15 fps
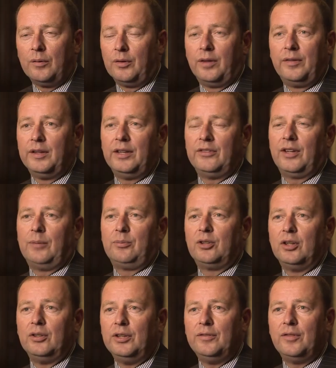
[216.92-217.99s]
I, think it's
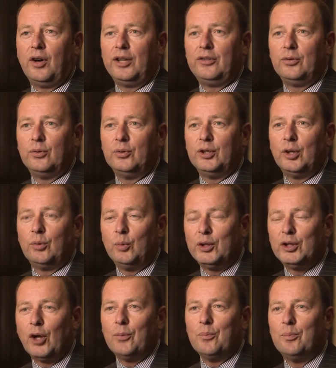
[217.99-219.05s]
absolutely vital. You know, we
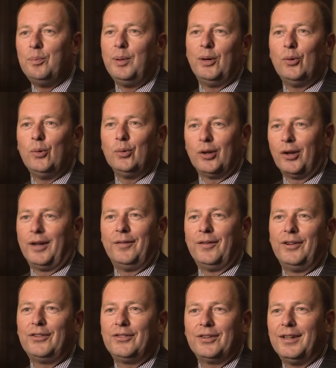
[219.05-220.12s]
don't build like
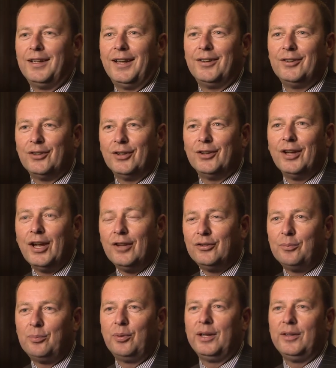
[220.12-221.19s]
this. You know, to
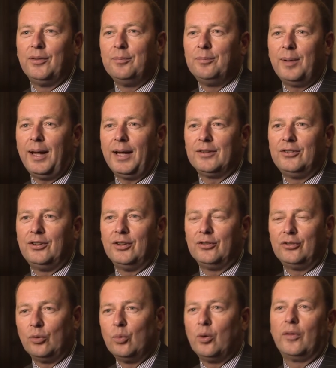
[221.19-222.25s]
to bring them back to
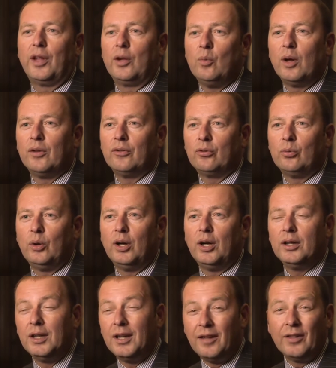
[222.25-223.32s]
to what they once
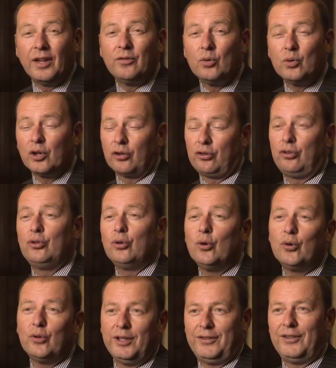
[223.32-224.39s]
were. They've all got a
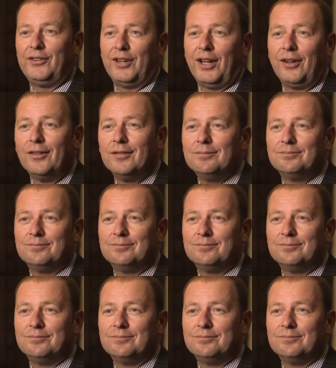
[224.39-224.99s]
story to tell.